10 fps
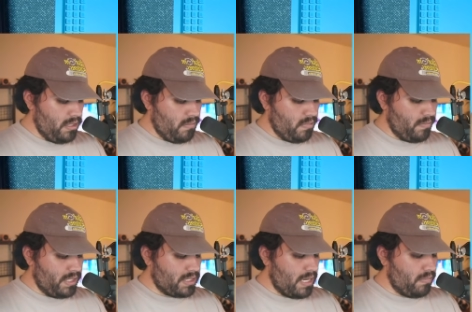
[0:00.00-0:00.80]
Put them
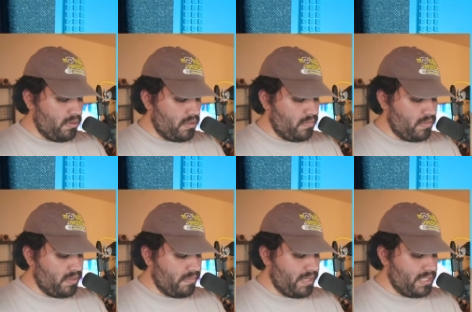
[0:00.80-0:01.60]
in a top loader, put them
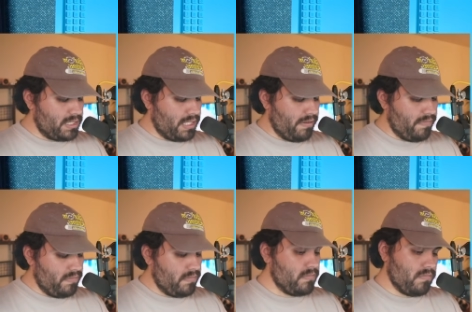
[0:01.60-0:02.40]
in a penny sleeve,
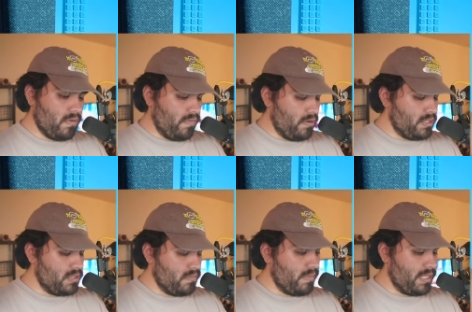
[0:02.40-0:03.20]

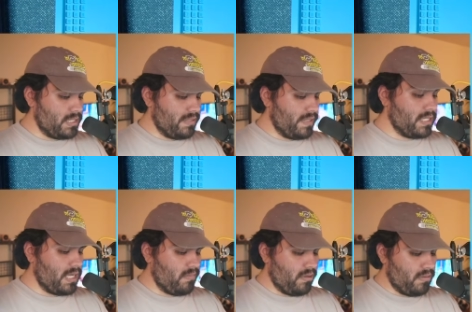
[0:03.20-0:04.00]
reverse penny sleeve, then
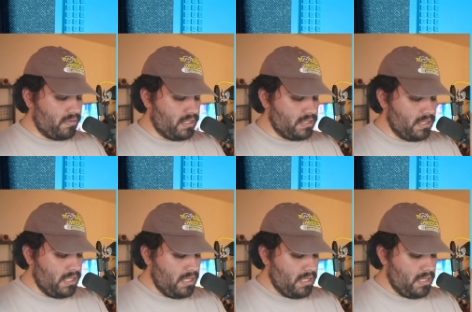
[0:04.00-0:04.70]
top loader, please.